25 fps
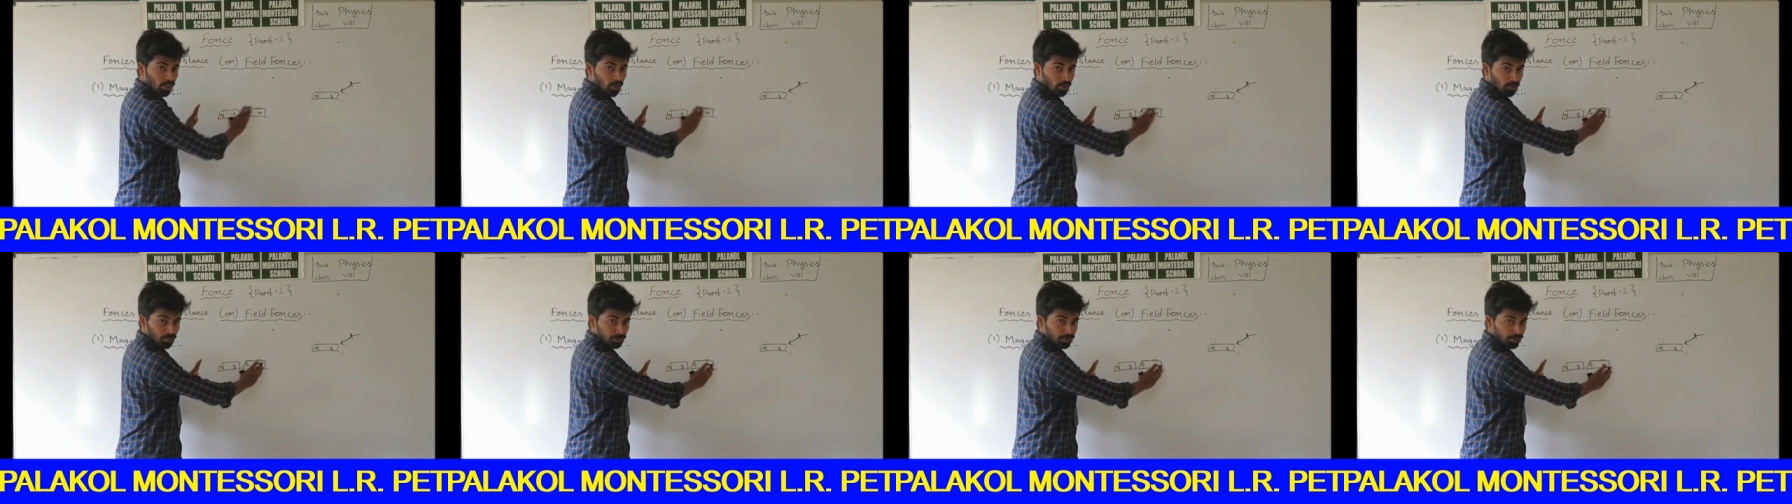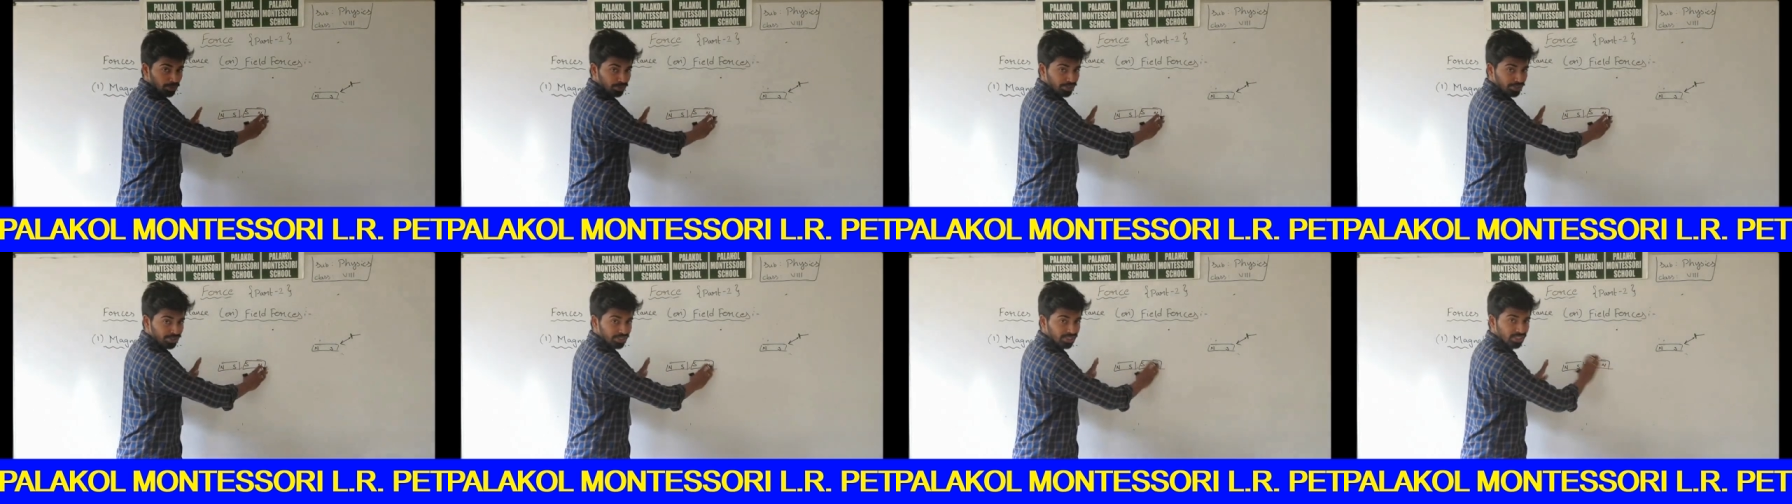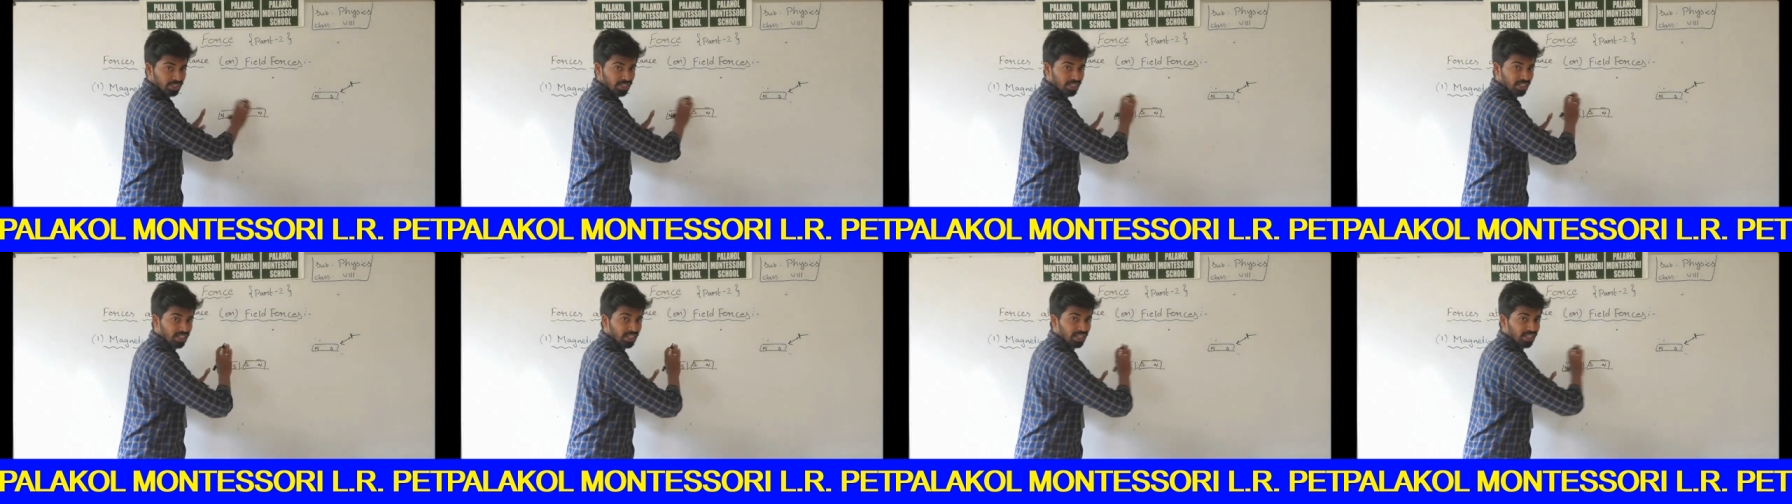push
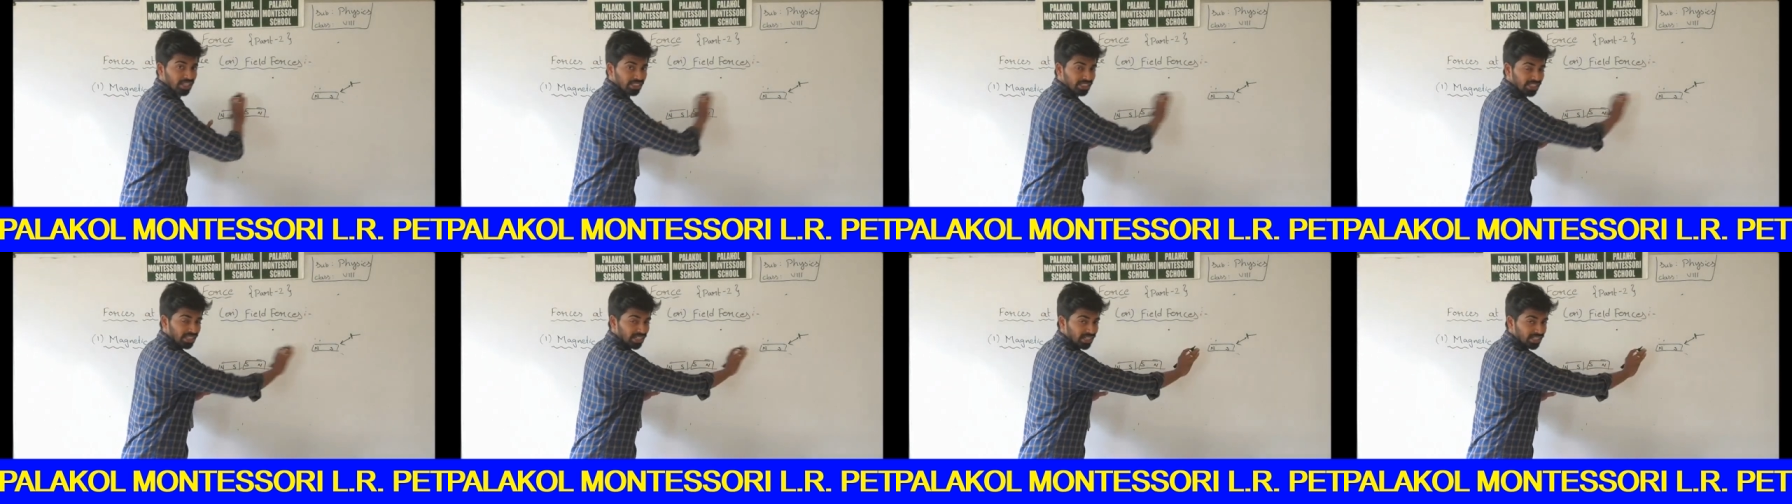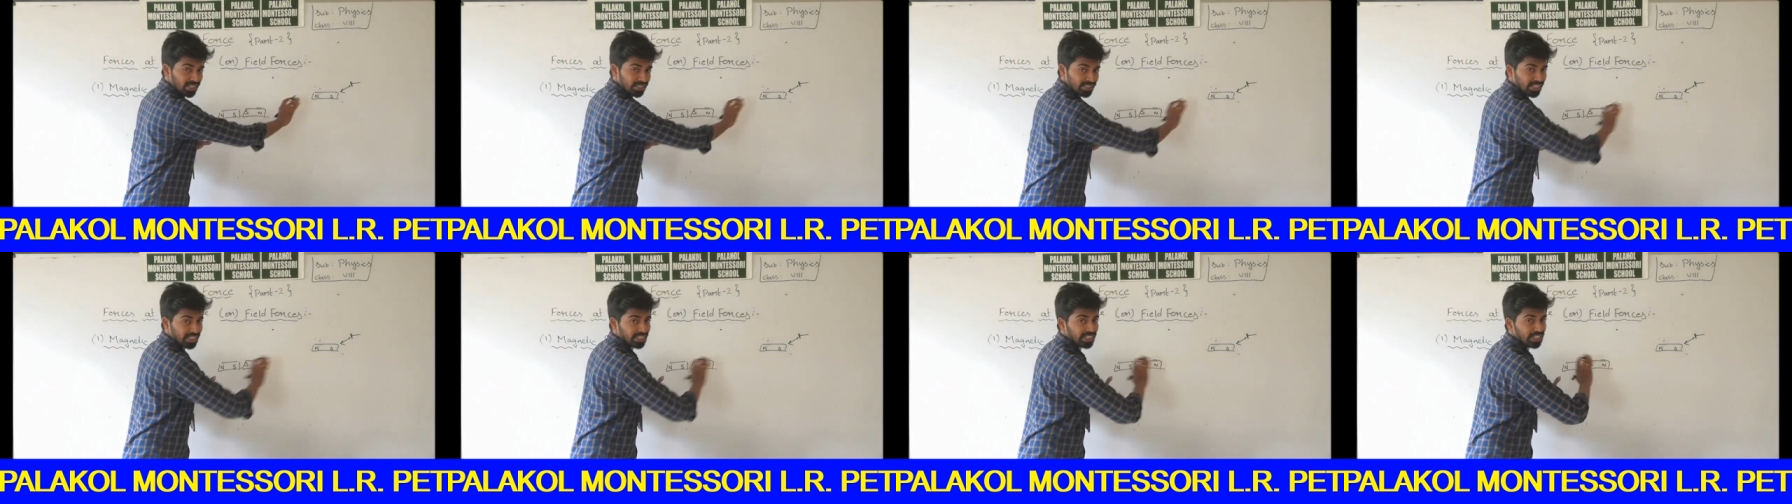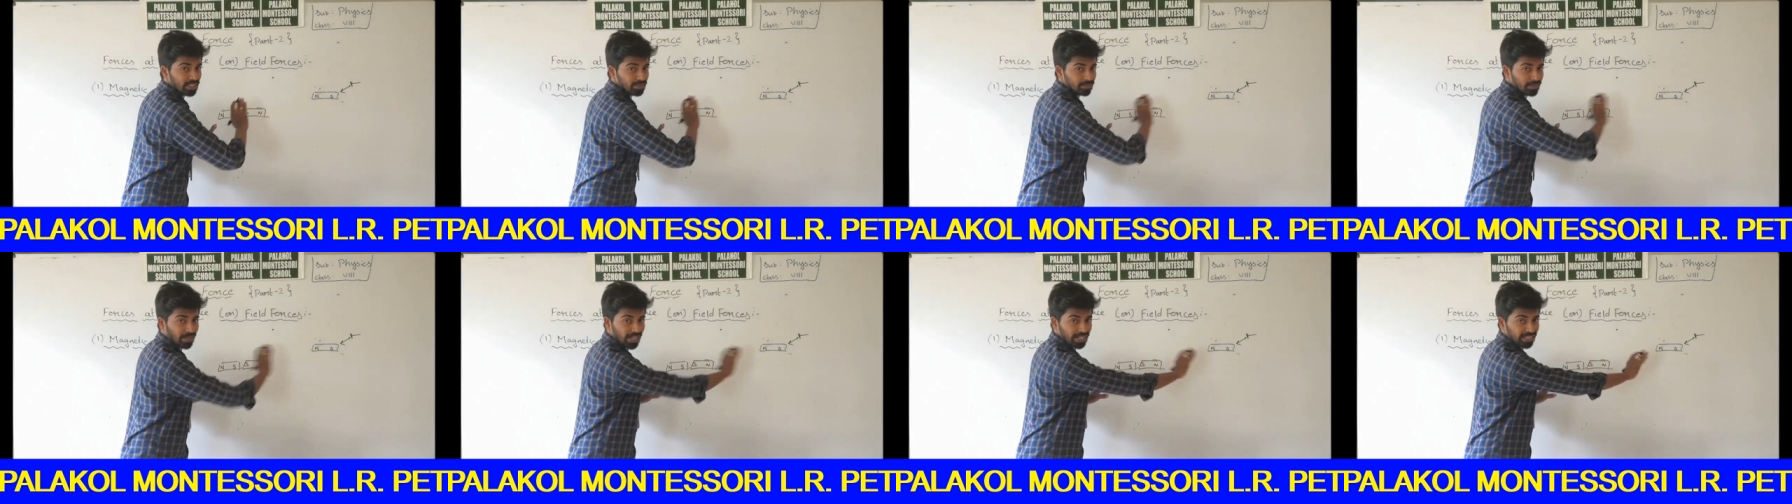the
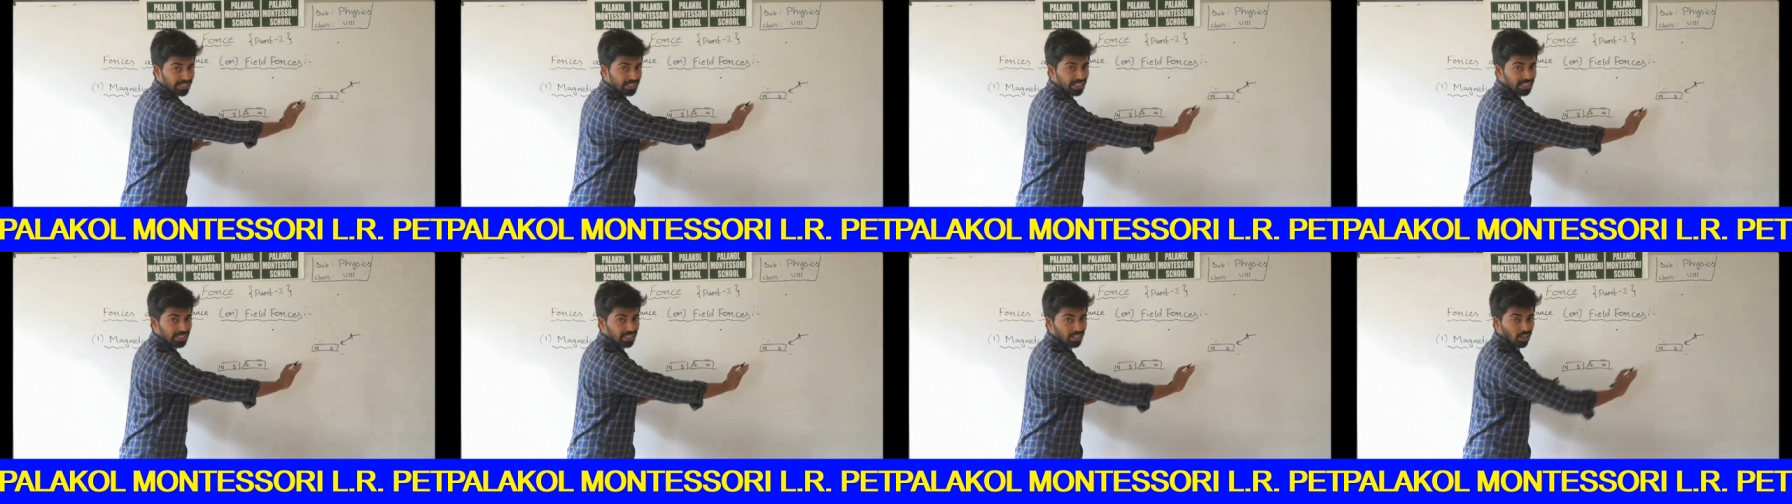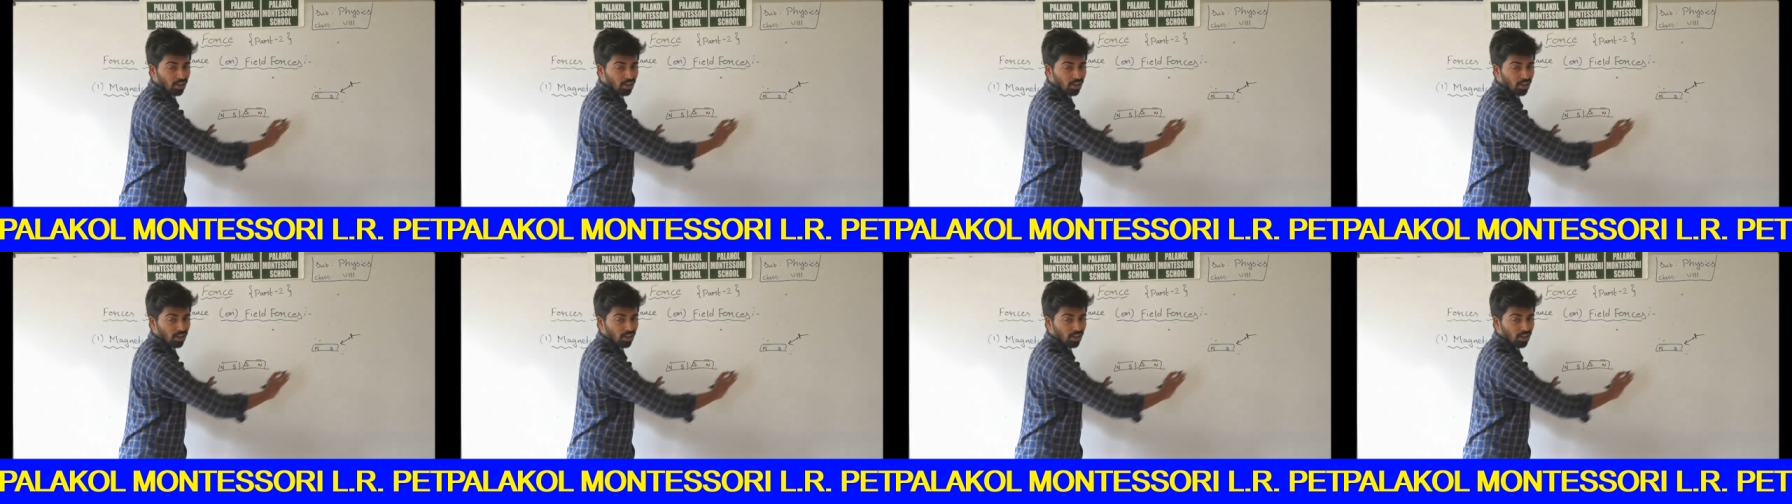second magnet,